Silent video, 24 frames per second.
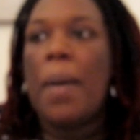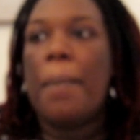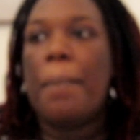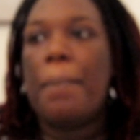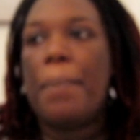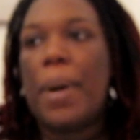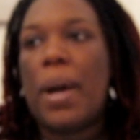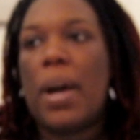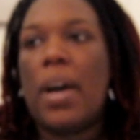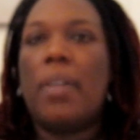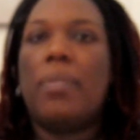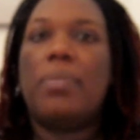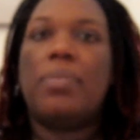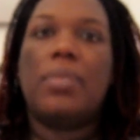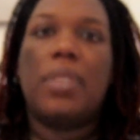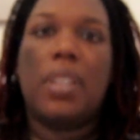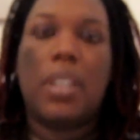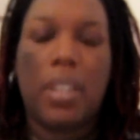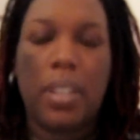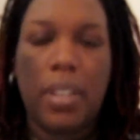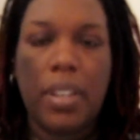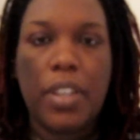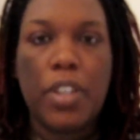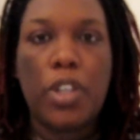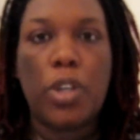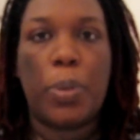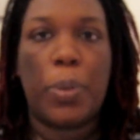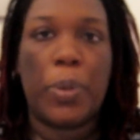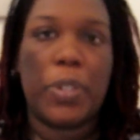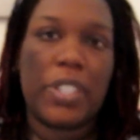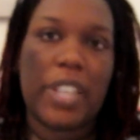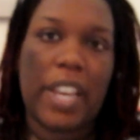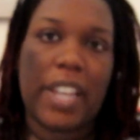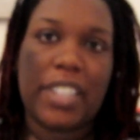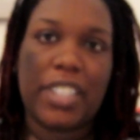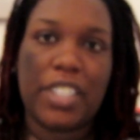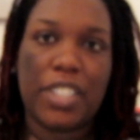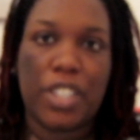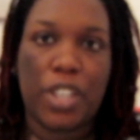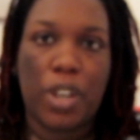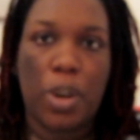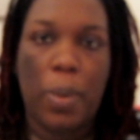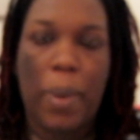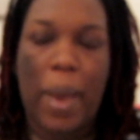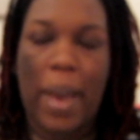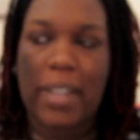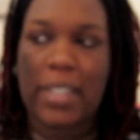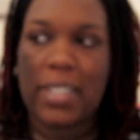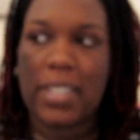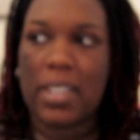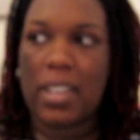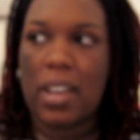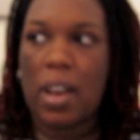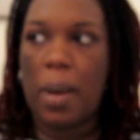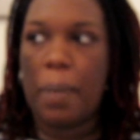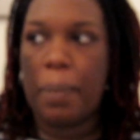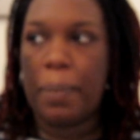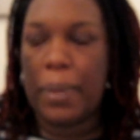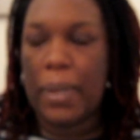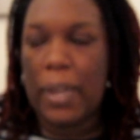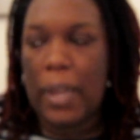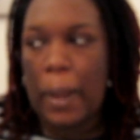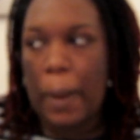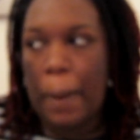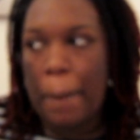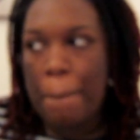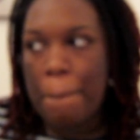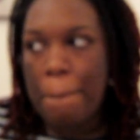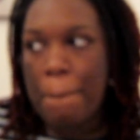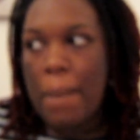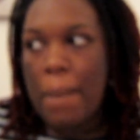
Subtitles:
But you're protected to go back to the company.